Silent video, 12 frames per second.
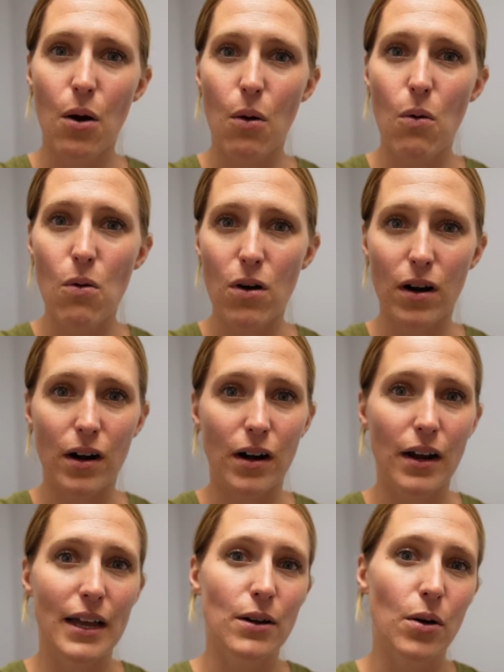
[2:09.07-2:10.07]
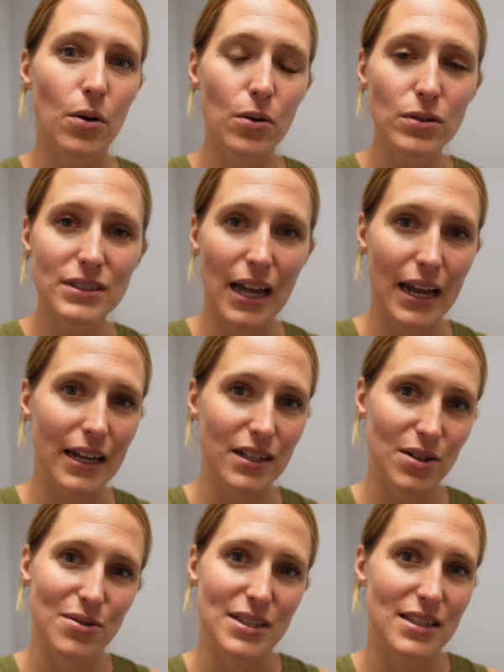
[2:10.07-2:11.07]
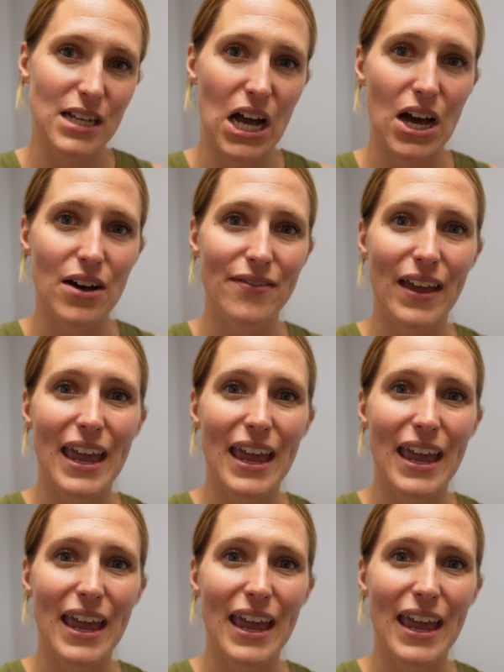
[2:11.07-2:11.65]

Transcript: or an old diagnosis of